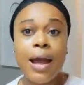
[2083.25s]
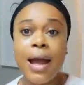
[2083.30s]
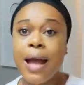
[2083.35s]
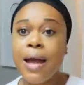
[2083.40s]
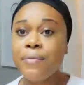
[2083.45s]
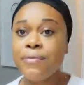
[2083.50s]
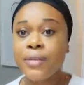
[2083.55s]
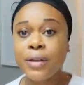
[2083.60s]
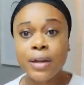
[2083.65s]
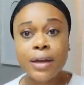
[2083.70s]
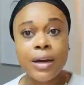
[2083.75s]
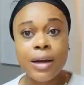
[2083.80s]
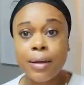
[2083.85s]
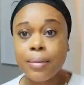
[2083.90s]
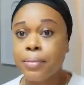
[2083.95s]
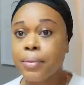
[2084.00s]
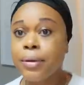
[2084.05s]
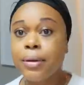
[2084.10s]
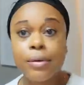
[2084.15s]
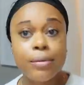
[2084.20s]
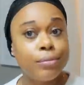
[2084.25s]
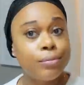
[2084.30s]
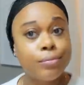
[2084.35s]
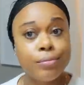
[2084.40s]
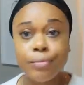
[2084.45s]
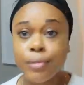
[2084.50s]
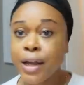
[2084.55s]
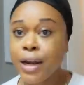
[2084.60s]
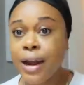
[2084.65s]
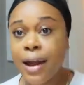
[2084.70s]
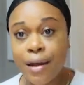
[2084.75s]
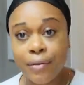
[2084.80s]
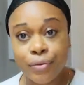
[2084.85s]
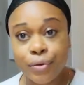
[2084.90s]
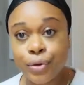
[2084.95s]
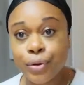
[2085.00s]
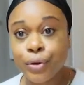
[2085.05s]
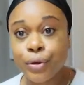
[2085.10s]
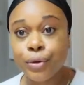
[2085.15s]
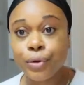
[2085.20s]
I fill it up in the
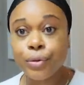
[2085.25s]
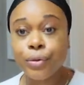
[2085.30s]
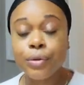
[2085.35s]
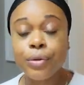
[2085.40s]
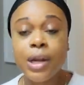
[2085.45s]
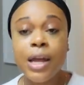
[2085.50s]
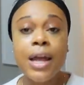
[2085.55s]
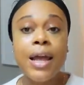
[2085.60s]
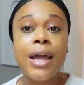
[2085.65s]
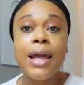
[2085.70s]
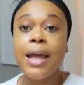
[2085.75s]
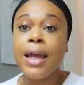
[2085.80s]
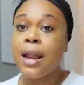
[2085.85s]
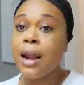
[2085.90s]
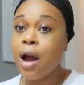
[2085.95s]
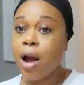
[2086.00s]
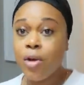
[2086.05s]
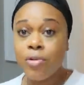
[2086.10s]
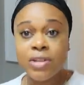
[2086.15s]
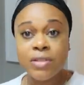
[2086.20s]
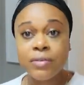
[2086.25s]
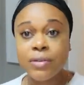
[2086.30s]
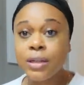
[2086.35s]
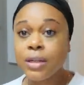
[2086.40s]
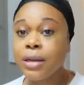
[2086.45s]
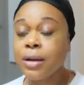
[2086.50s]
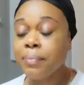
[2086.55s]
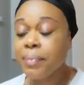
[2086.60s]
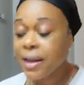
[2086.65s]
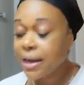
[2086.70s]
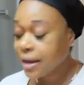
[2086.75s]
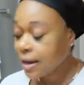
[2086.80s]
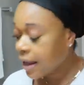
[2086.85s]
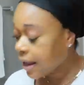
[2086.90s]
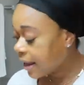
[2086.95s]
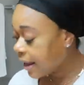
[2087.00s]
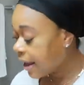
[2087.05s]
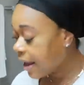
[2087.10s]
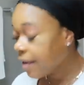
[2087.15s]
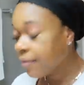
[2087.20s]
afternoon, and I always fill it up at
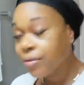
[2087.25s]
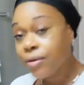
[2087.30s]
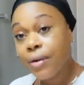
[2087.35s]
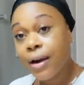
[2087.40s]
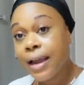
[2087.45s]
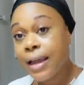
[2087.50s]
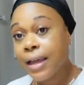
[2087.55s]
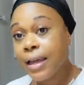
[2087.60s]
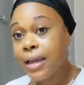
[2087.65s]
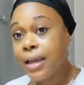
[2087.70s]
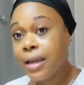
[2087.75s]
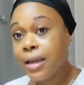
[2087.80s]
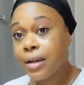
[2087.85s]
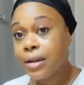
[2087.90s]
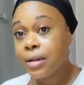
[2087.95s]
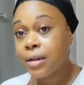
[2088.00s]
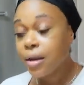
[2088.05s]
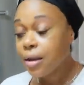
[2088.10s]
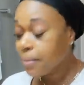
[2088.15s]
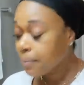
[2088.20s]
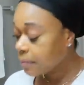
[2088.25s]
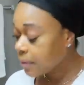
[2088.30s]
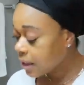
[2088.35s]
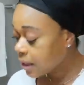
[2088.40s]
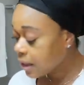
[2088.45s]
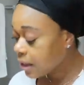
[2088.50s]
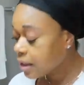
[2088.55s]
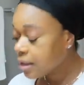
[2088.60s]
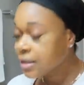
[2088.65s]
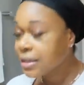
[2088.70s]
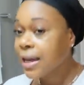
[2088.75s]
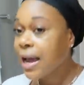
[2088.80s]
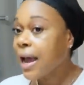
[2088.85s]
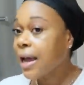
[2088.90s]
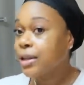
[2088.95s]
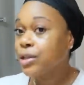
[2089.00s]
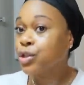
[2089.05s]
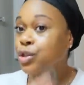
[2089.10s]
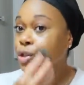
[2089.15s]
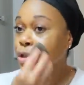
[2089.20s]
night after I eat because
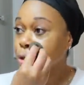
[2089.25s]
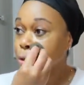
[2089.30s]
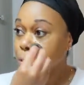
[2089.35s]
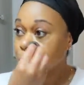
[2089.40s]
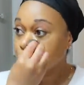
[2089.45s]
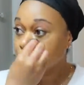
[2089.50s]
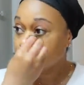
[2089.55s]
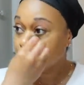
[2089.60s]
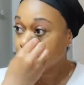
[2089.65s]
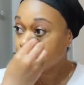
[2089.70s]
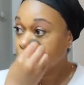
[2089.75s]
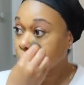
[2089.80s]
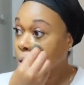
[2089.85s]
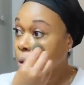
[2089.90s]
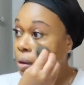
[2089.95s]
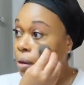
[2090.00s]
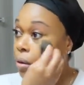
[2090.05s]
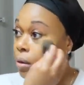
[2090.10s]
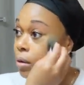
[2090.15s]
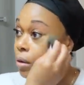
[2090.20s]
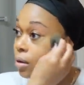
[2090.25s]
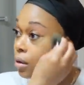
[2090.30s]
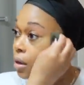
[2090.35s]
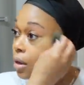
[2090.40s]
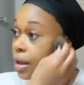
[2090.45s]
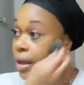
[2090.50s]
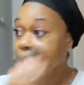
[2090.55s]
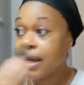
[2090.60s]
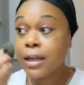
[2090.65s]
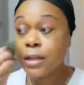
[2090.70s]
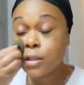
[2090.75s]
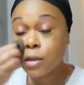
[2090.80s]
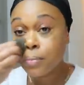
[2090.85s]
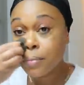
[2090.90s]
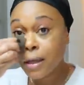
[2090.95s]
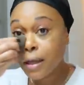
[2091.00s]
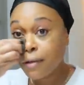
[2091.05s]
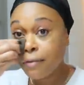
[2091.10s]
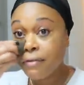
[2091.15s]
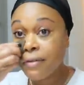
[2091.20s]
I do
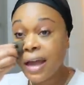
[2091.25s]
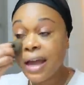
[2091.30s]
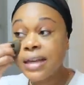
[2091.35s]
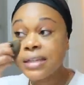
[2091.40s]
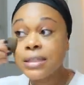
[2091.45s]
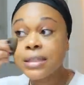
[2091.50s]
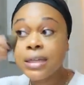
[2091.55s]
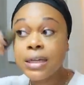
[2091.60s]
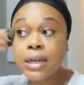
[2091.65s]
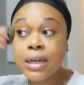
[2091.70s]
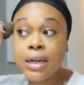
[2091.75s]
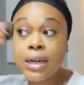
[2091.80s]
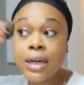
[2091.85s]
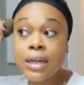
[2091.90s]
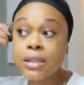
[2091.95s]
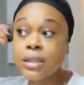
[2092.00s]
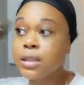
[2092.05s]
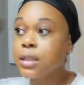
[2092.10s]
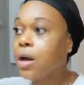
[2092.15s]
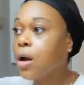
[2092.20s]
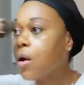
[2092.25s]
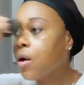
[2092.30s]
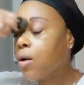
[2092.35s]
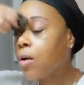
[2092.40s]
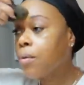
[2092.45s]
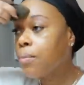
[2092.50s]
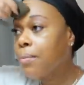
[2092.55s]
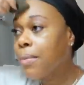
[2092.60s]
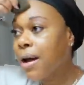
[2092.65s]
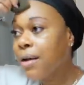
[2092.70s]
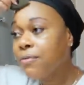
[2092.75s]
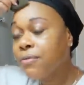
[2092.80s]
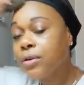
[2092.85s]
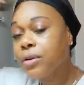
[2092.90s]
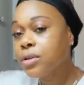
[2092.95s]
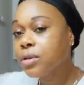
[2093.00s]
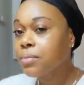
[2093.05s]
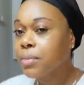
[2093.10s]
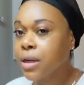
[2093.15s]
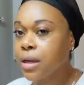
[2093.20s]
intermittent fasting, and so my
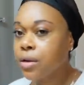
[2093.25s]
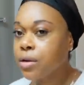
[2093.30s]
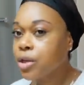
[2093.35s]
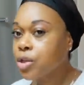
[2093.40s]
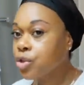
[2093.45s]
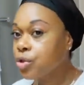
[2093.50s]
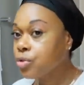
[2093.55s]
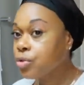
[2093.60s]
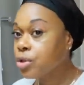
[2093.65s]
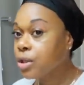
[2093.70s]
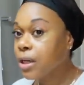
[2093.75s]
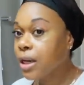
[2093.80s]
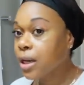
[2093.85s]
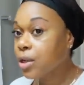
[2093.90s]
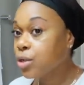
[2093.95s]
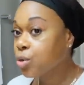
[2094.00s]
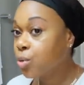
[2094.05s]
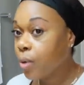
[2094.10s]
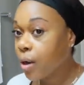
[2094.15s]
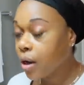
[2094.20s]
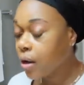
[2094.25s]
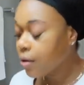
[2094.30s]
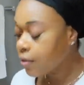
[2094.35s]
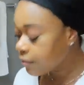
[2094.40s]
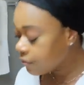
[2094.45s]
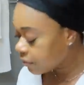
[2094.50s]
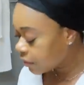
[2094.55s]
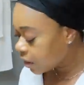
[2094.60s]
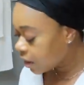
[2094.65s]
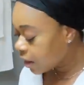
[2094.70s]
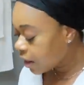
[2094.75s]
first meal is usually at 12